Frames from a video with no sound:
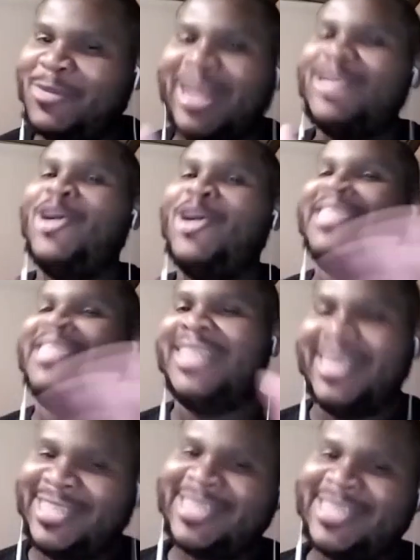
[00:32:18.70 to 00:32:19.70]
not talking
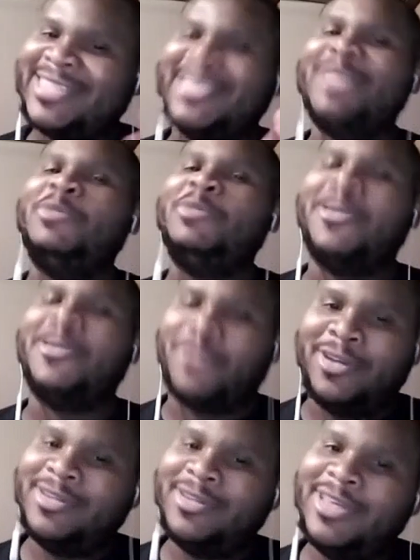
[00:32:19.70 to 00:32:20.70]
sneaks. Sneaks be okay. different.
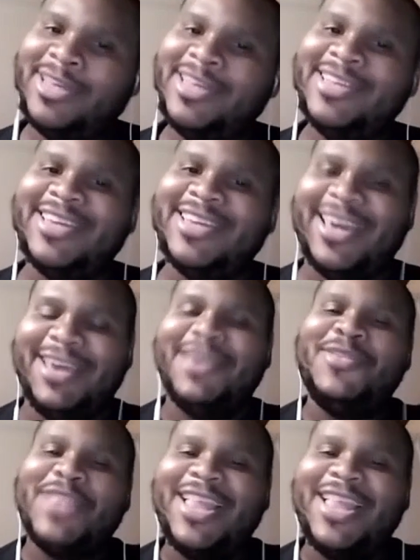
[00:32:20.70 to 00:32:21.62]
Yeah. Sneaks,